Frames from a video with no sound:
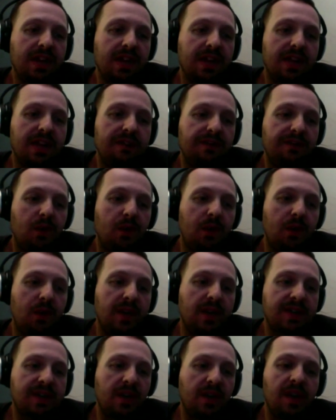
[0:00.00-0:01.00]
the
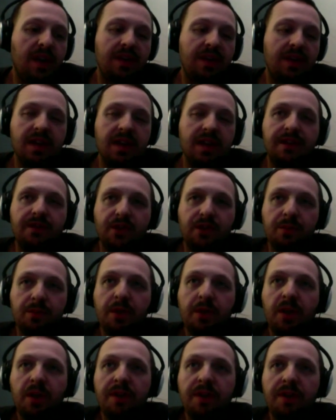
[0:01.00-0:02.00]
focus on the
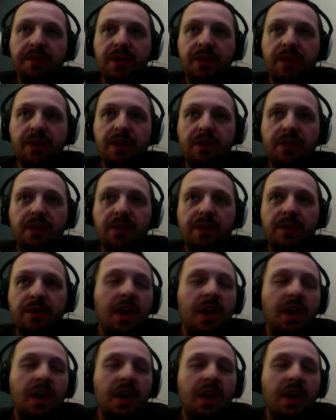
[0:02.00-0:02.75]
football field